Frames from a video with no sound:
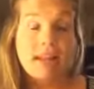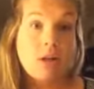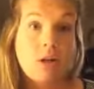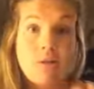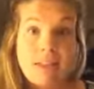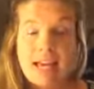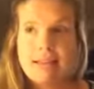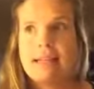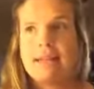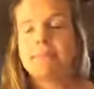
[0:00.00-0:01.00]
The new
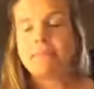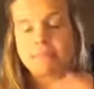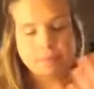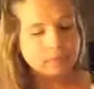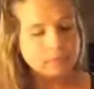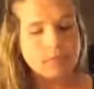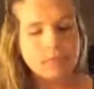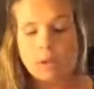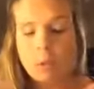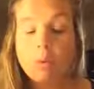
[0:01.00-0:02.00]
things. And
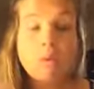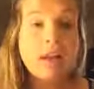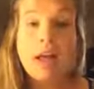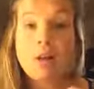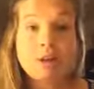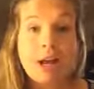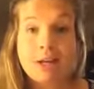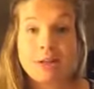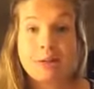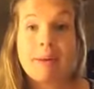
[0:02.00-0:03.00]
we're really all trying
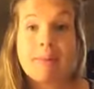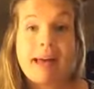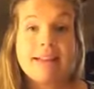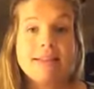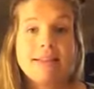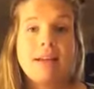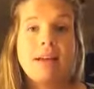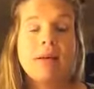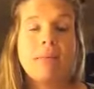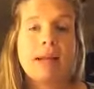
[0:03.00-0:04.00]
to do our best.
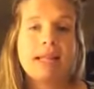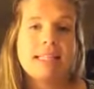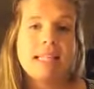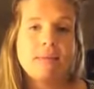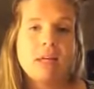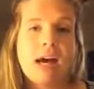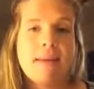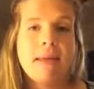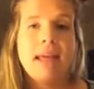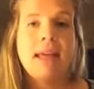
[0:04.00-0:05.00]
But at the same
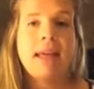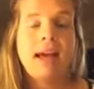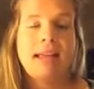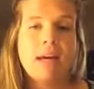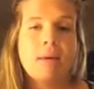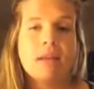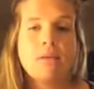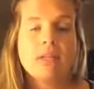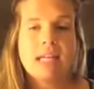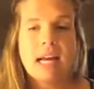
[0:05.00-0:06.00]
time, I think we
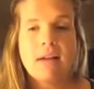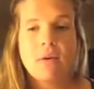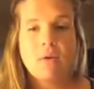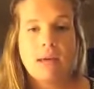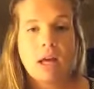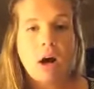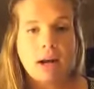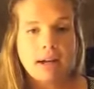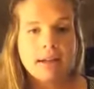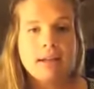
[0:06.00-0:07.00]
lose sight of who we
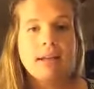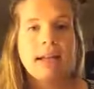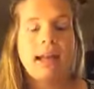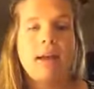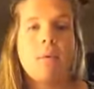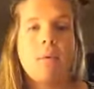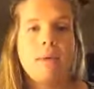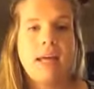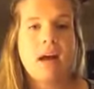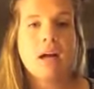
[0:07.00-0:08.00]
are. And when
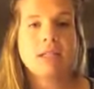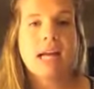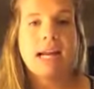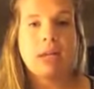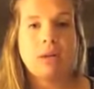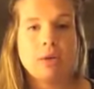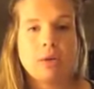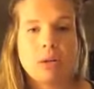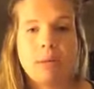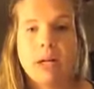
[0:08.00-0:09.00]
we are signing new
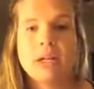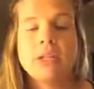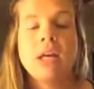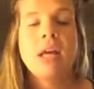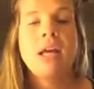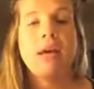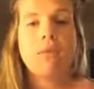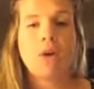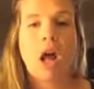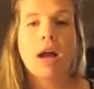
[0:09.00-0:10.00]
distributors, if
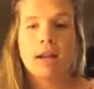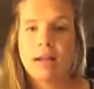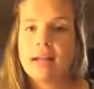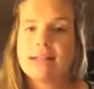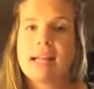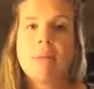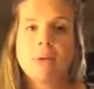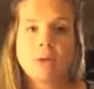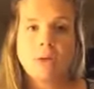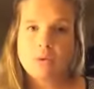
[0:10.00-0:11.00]
we're not going to
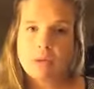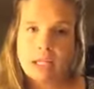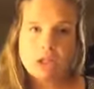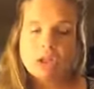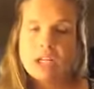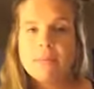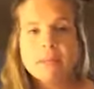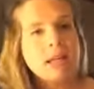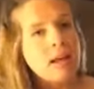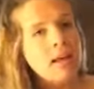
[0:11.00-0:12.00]
establish those
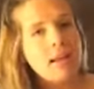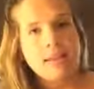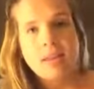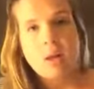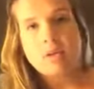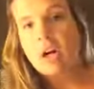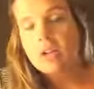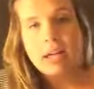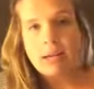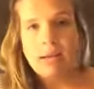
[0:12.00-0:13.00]
relationships, those
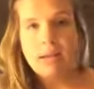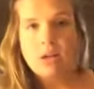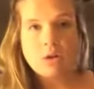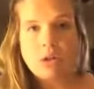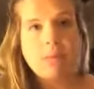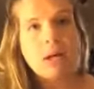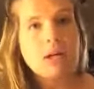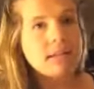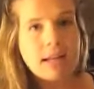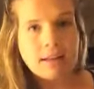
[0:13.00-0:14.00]
aren't going to be the
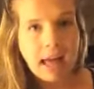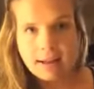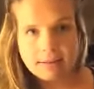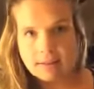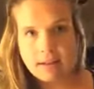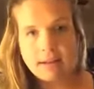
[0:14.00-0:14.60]
distributors that last.